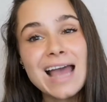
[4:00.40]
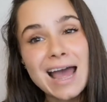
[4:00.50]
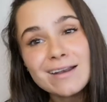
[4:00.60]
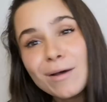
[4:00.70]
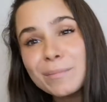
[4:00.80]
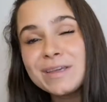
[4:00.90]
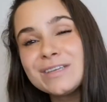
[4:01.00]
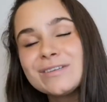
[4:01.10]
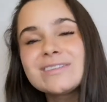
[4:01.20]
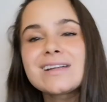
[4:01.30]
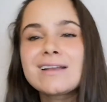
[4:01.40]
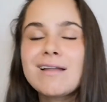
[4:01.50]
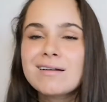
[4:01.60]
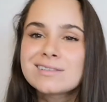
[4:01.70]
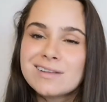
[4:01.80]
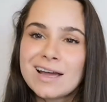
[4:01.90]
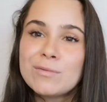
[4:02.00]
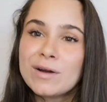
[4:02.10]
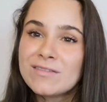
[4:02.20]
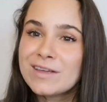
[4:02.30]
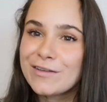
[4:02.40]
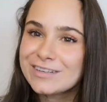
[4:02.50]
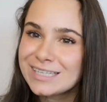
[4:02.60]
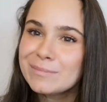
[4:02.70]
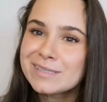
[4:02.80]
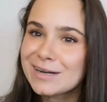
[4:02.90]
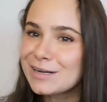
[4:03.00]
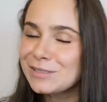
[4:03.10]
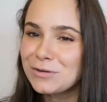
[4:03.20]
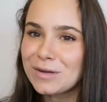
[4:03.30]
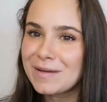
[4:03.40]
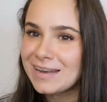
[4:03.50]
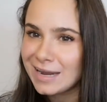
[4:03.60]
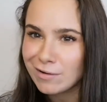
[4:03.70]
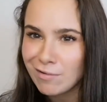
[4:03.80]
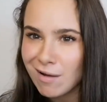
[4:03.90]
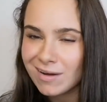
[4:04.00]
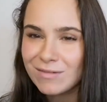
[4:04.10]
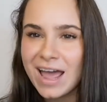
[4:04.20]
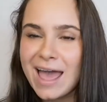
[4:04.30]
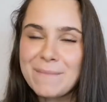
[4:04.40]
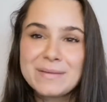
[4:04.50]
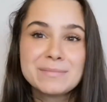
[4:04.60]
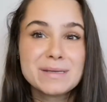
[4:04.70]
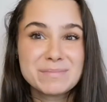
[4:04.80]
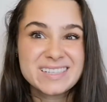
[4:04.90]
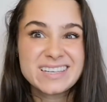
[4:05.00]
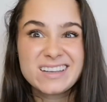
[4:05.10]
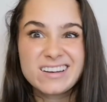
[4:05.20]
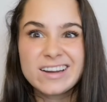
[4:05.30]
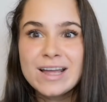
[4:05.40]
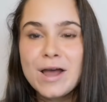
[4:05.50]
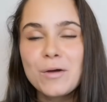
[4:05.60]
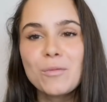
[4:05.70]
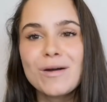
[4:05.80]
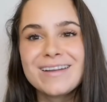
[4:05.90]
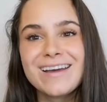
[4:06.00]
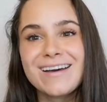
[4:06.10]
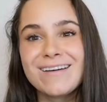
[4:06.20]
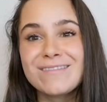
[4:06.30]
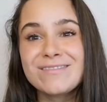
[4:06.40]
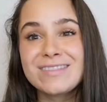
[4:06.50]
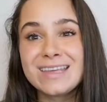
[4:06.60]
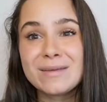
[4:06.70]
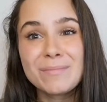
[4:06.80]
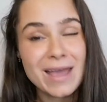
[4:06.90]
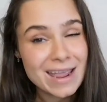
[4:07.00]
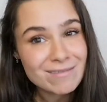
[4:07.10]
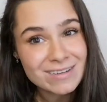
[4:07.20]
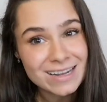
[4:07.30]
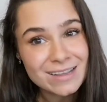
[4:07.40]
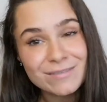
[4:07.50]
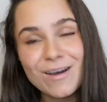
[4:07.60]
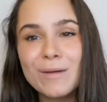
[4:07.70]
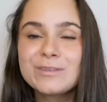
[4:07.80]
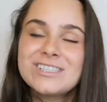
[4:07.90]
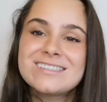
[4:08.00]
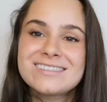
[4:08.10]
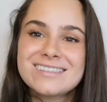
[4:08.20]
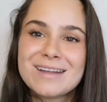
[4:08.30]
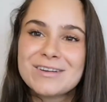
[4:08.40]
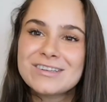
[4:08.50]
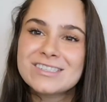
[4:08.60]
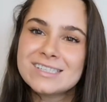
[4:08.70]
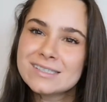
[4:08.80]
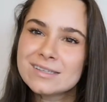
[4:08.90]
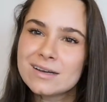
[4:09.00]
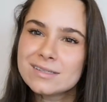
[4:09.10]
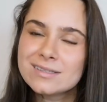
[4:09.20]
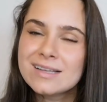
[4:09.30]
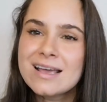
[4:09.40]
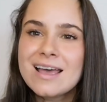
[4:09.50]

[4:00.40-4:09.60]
cannot be used alongside one of the other tips that I'm going to talk about later on, in particular one of the pain relief options that I'm going to discuss.